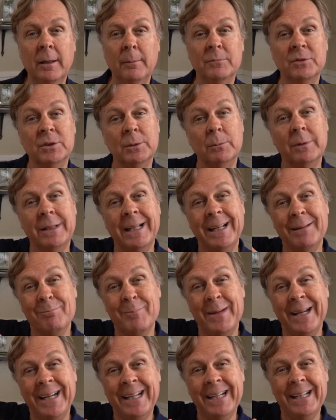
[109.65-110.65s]
someone had
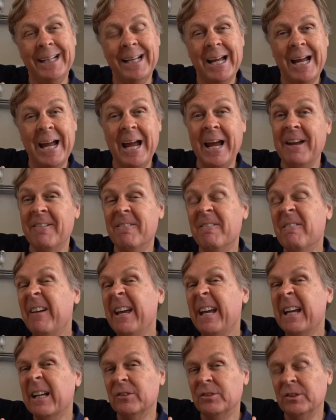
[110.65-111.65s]
made a
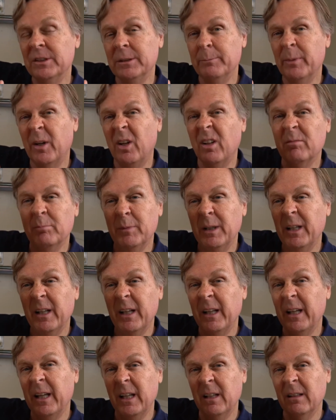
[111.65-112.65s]
fake seatbelt,
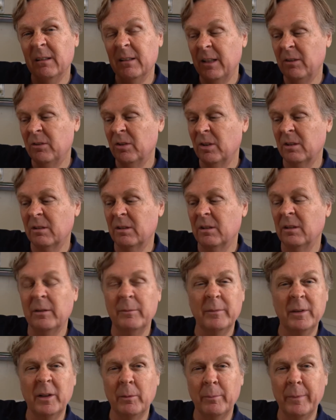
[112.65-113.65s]
meaning they took
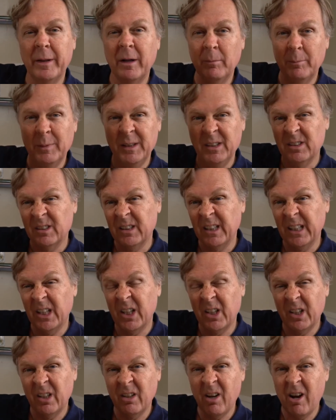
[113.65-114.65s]
the metal piece and they
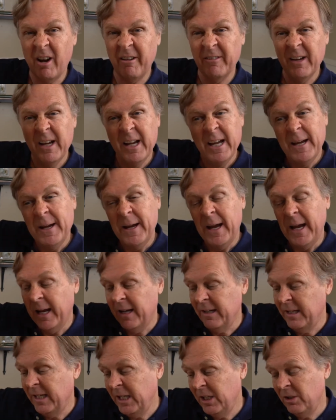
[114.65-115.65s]
cut it off.
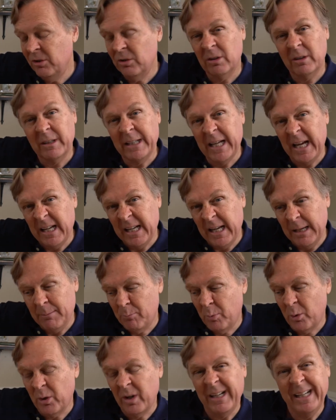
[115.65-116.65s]
And he took that and
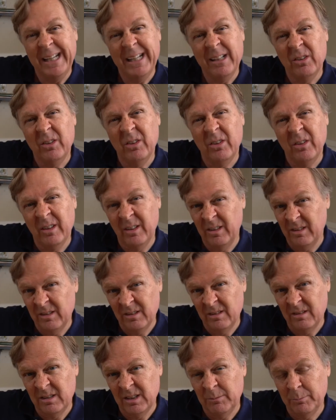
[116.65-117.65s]
put it into the
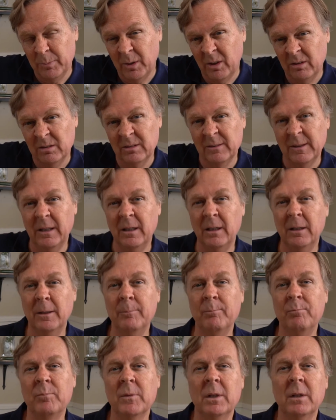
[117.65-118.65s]
seatbelt
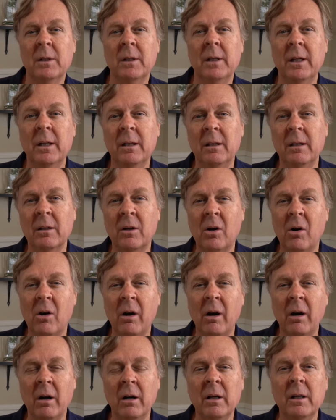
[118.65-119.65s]
in the
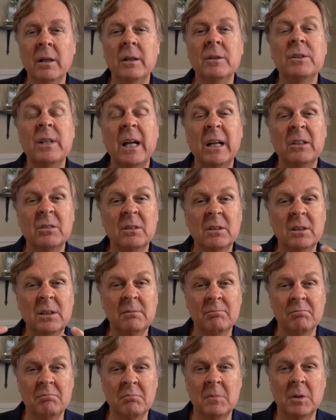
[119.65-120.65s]
car to
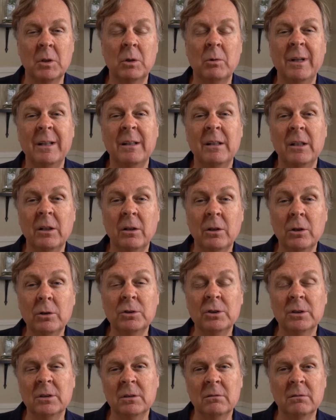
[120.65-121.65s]
actually create the
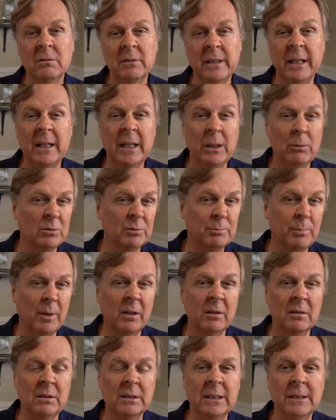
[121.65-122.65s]
illusion that he was
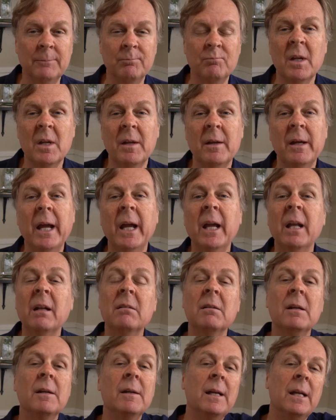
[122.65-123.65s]
buckled in.
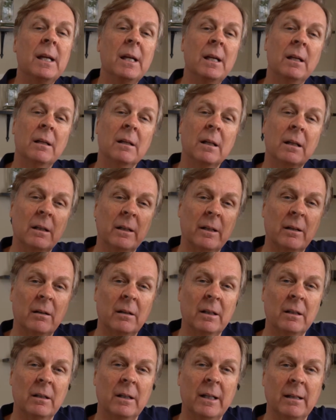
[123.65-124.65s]
And he
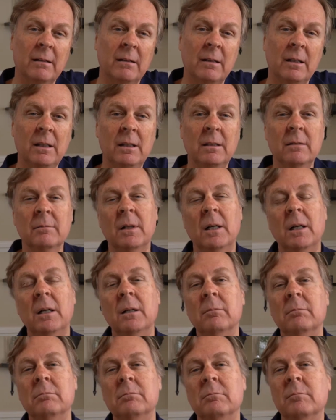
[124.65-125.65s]
literally let the
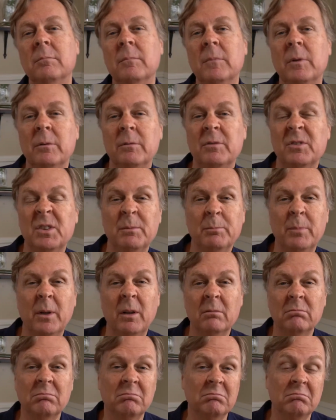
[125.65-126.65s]

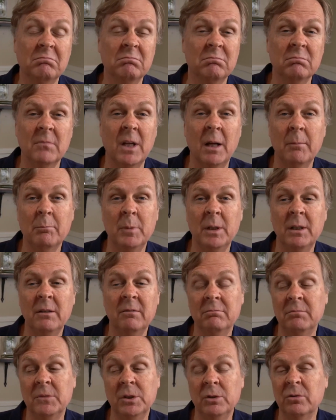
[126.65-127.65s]
seatbelt not be
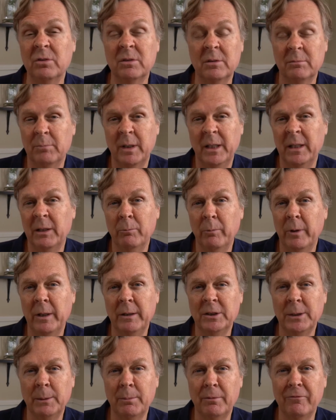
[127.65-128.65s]
used by any way,
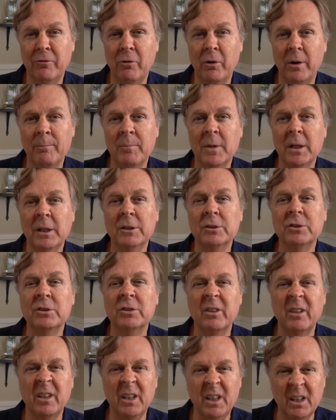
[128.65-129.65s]
shape, or form
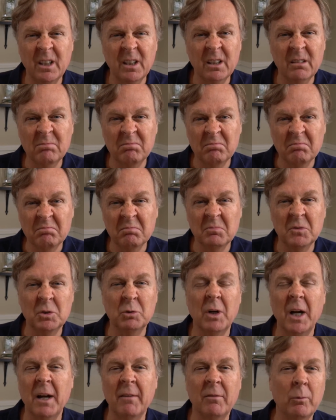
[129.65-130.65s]
so that he could
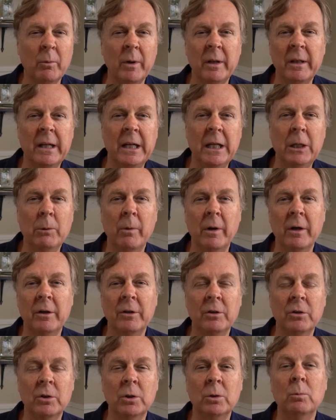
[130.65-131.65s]
drive the way that he wanted
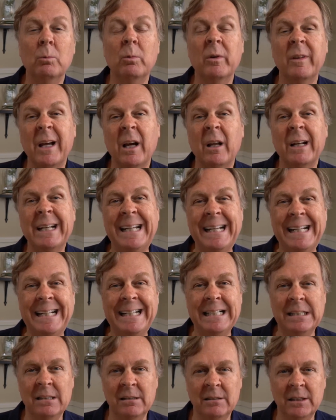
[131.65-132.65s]
to do without
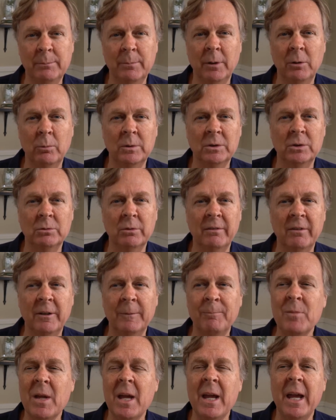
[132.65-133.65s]
any seatbelt whatsoever.
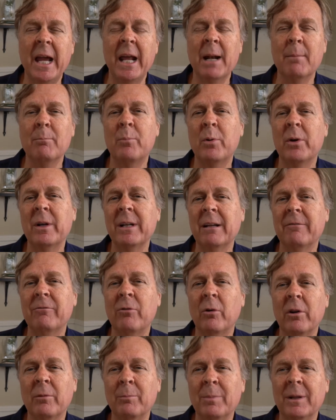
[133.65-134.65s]
And I'm putting that
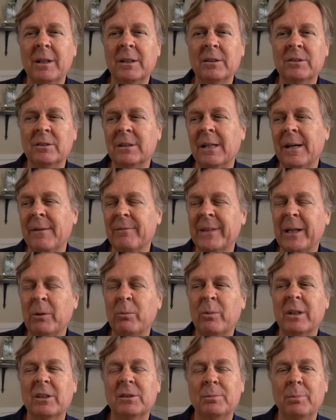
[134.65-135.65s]
forth because that
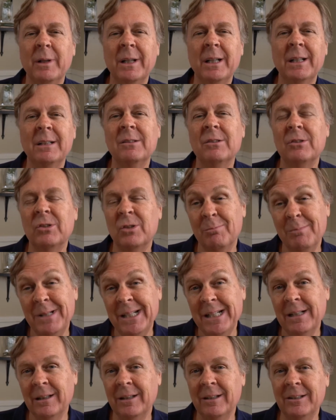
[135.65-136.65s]
would explain, to
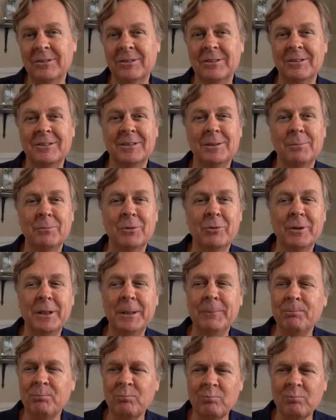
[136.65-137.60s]
me at least to some degree,